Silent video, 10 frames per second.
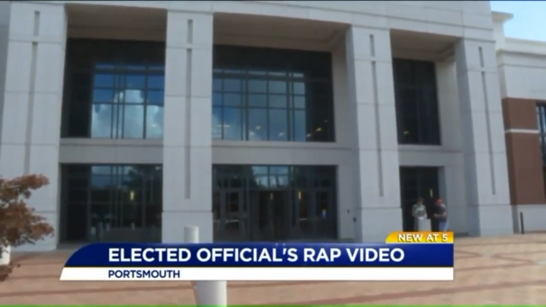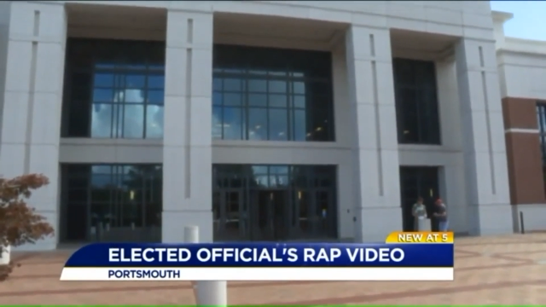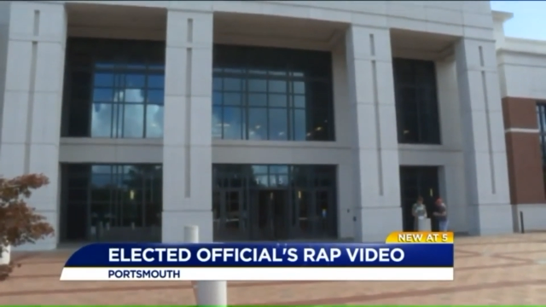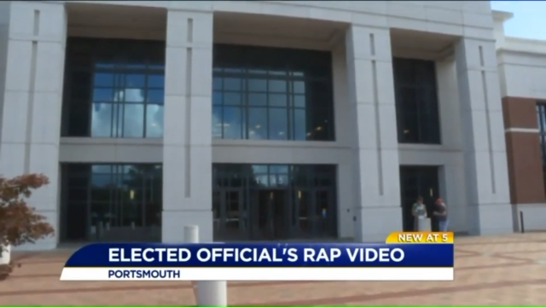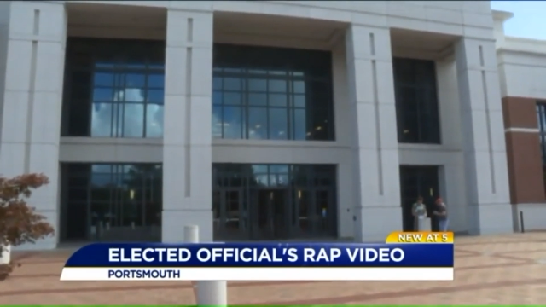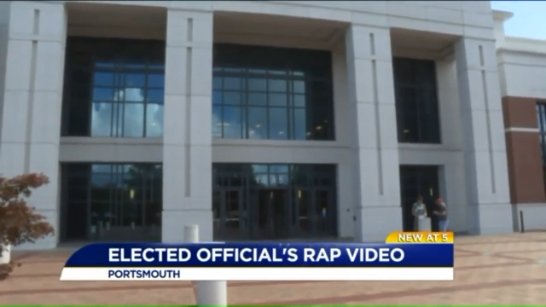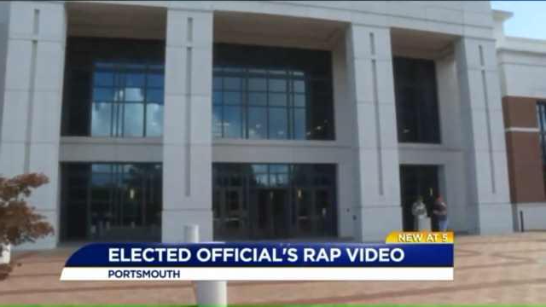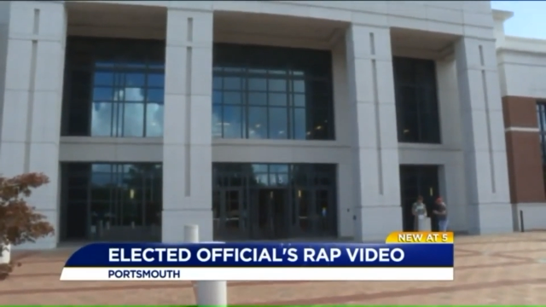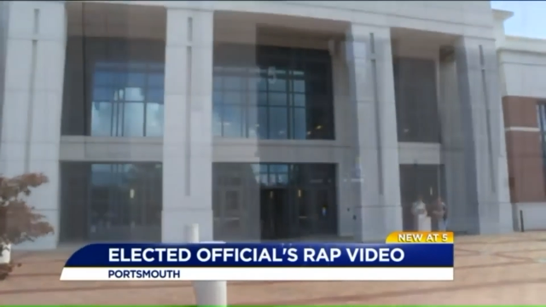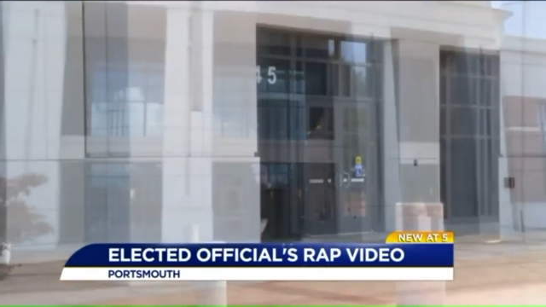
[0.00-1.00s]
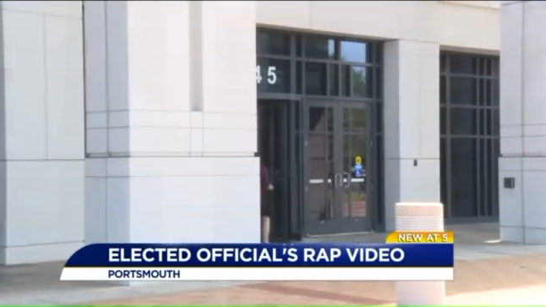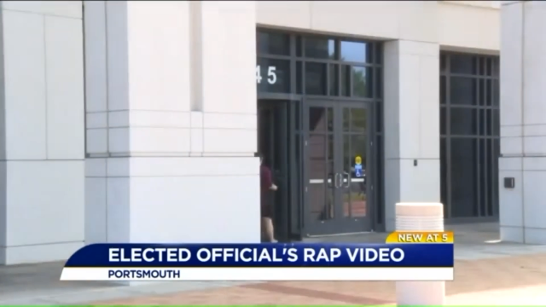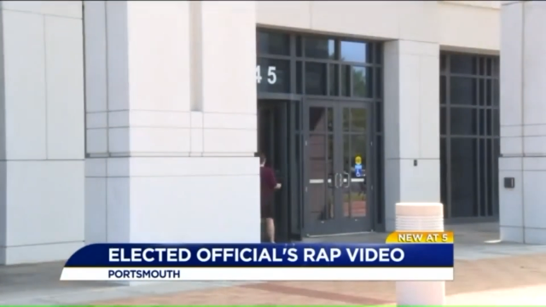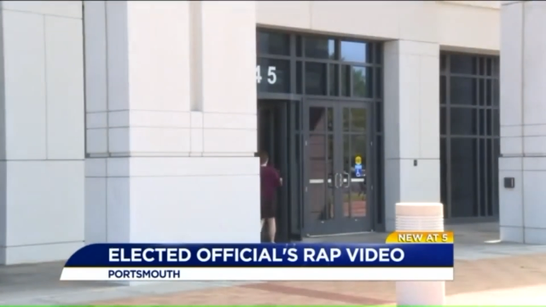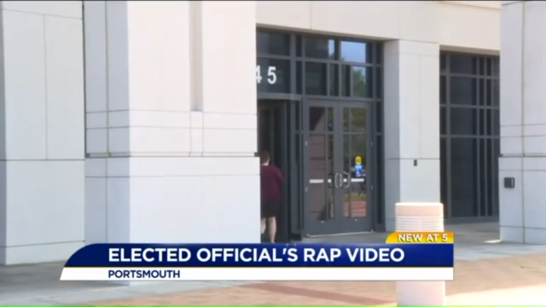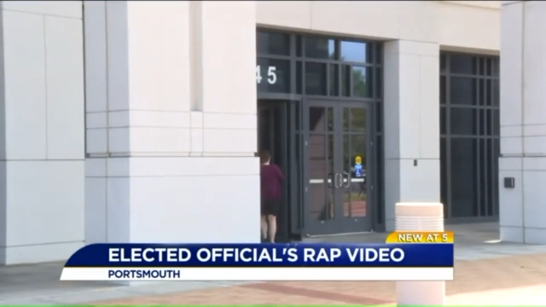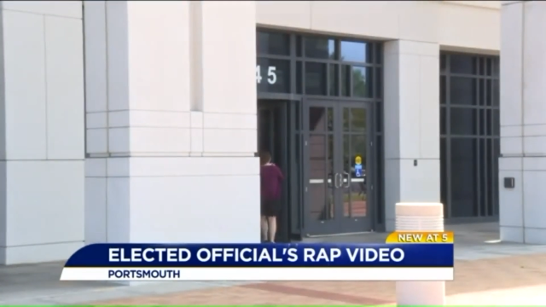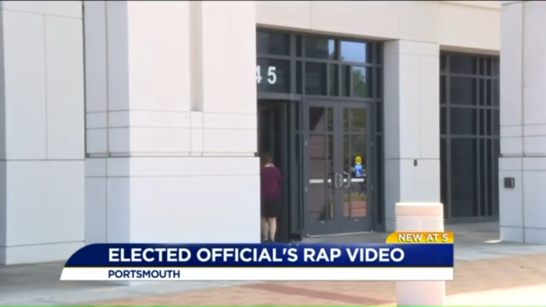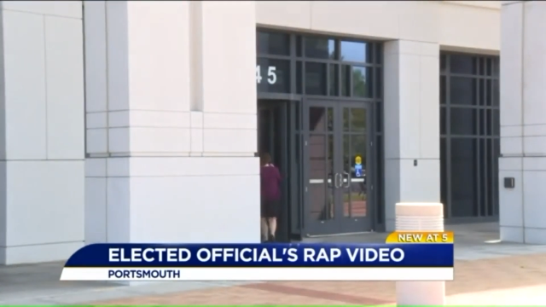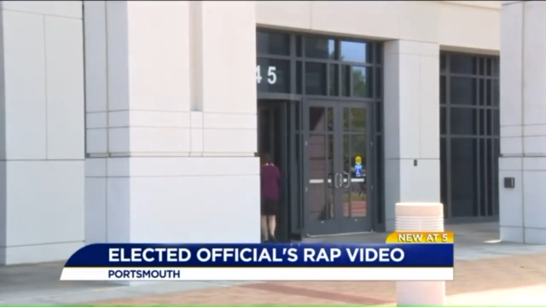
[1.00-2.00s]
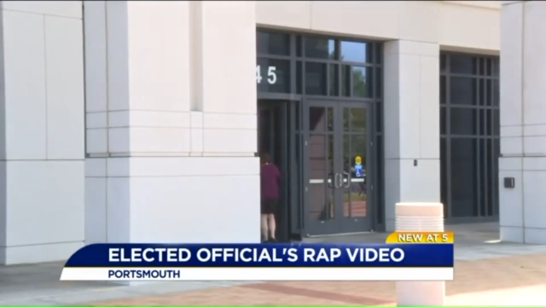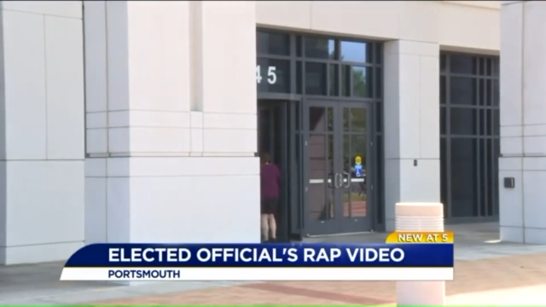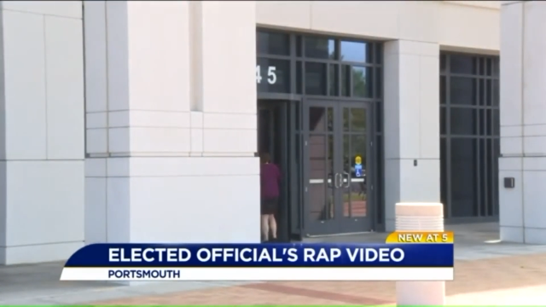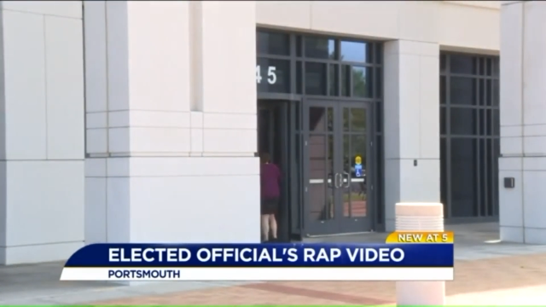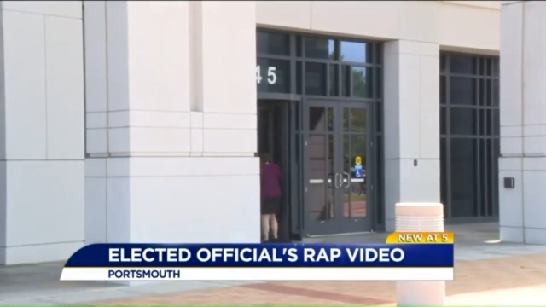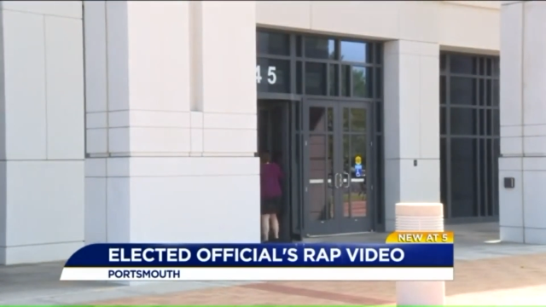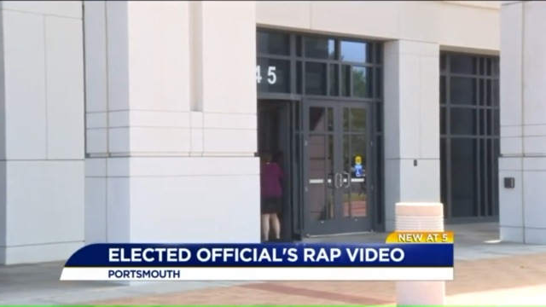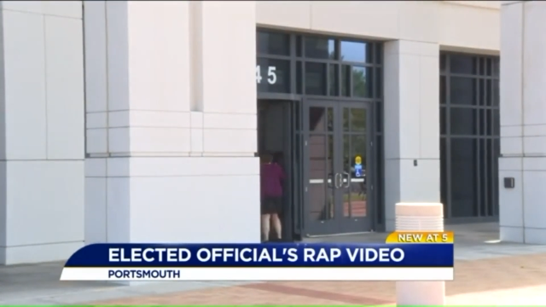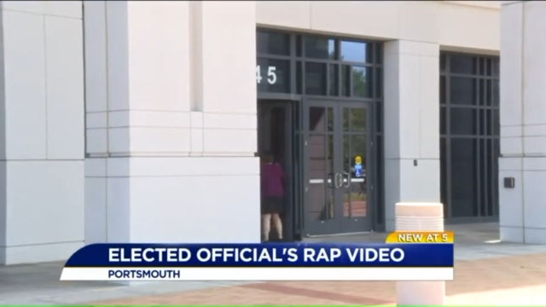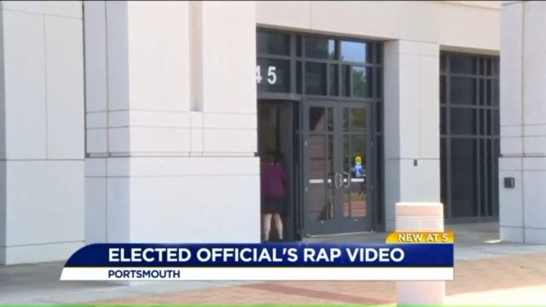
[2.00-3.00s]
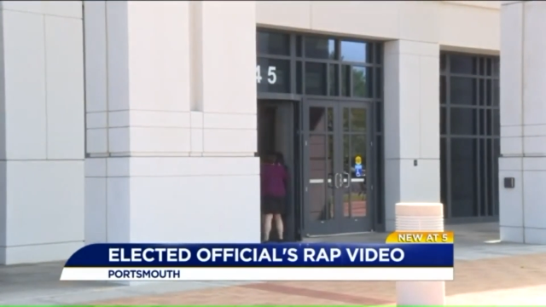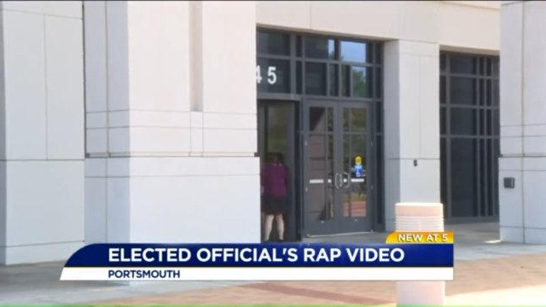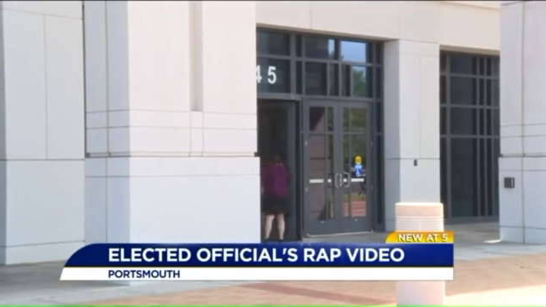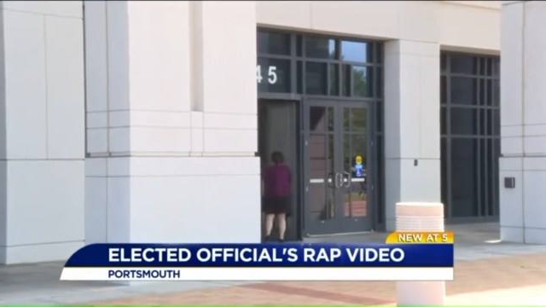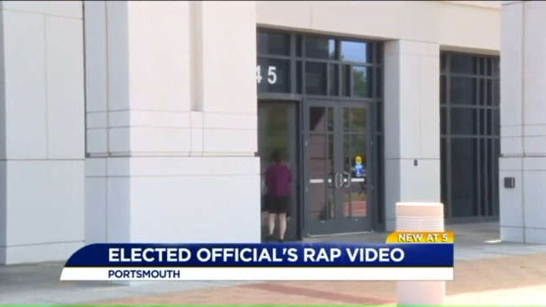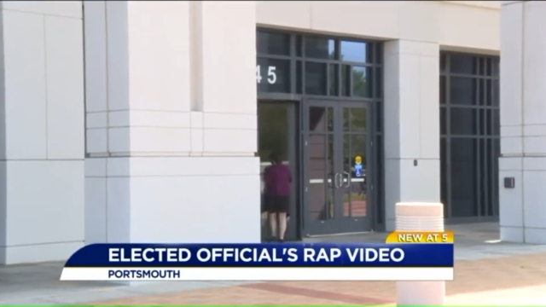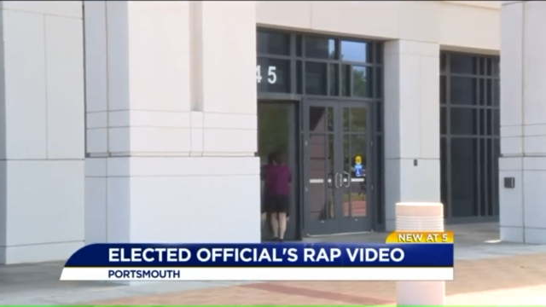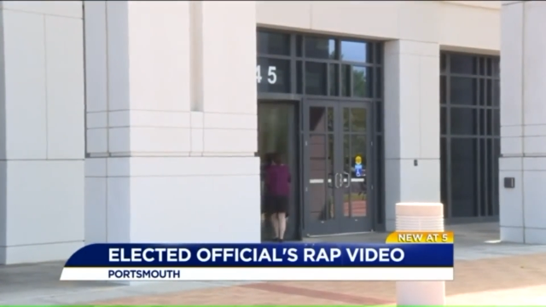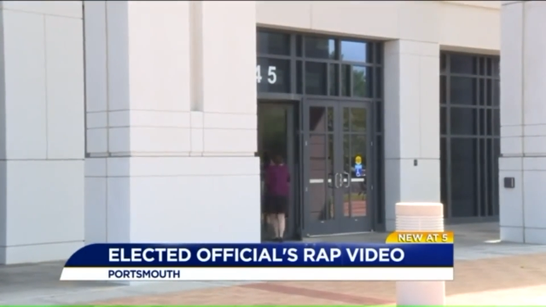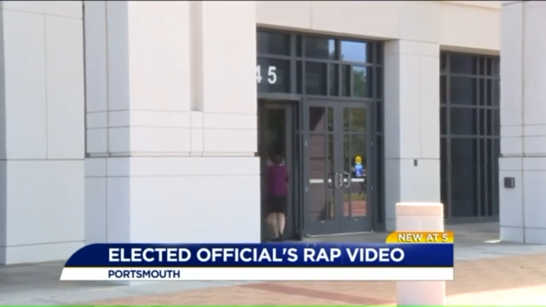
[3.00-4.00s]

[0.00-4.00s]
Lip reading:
No face is visible, so there are no lips to read.